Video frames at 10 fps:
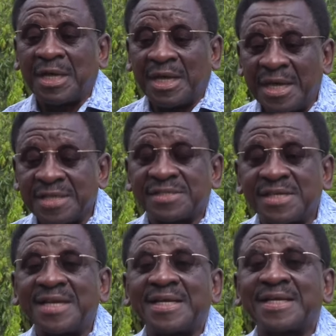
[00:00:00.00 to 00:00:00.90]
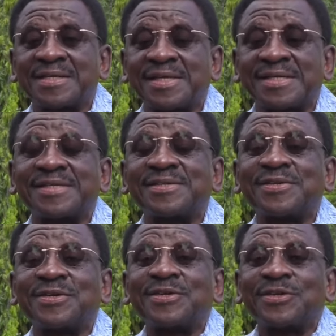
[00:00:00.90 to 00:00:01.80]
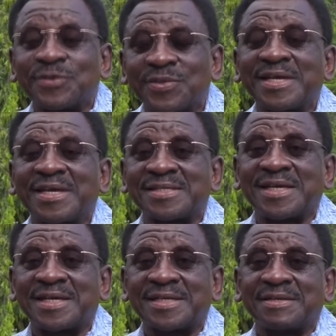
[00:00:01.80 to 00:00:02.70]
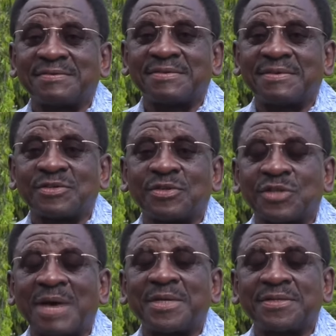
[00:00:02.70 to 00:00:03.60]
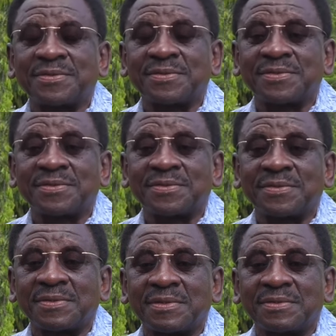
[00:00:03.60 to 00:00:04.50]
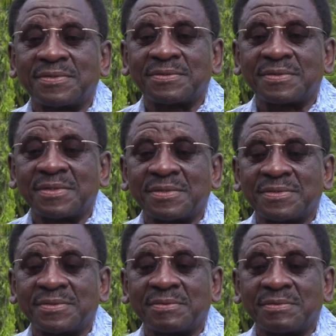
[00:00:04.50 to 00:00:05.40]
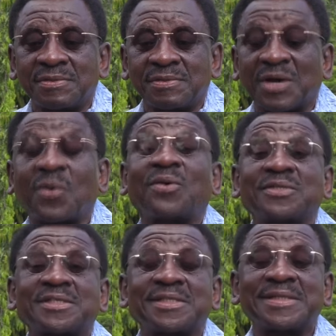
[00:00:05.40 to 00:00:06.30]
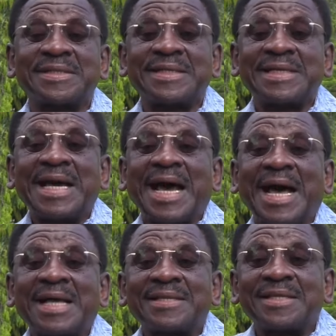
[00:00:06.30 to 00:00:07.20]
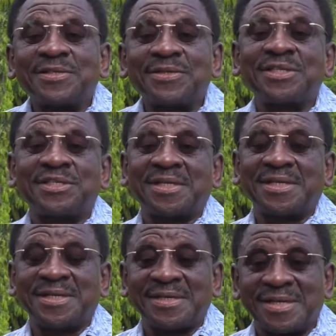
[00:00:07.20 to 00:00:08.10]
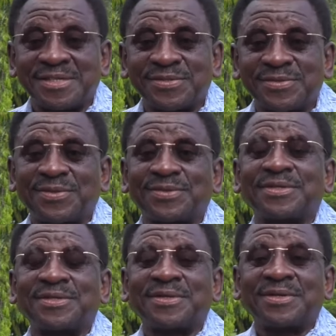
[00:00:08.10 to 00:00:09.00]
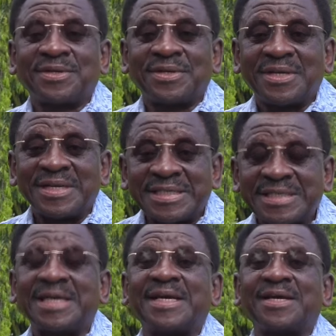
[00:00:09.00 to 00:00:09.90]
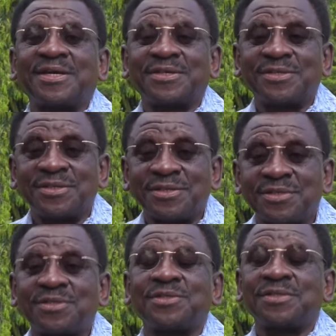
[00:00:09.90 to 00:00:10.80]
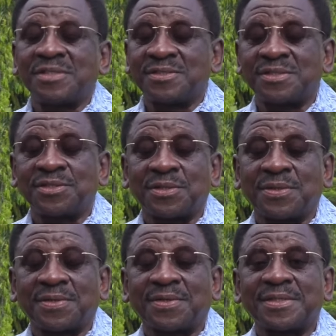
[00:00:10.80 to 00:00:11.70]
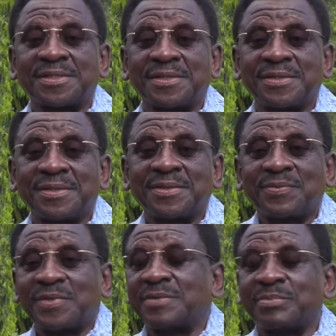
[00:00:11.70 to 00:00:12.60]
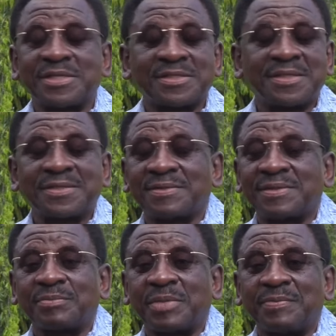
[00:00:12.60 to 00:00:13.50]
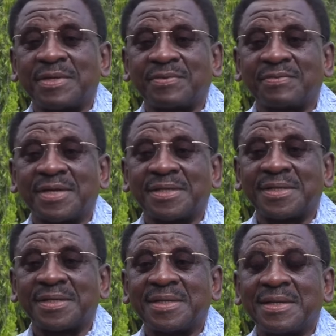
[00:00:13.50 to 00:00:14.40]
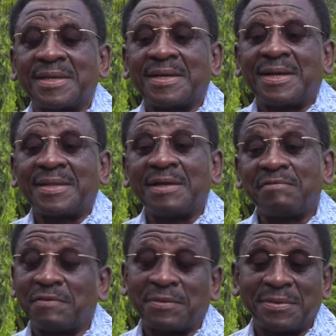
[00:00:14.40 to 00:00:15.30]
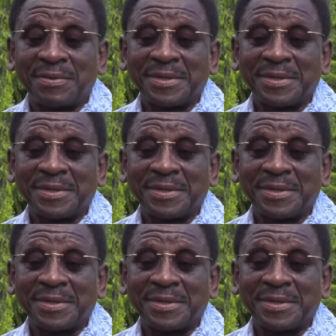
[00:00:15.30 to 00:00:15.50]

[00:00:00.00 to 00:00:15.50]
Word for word: is delegated to the executive, to, I mean to, to, to, to, to, to the courts. And the judiciary does not share the ju judicial authority with the President of the Republic of Kenya. And therefore,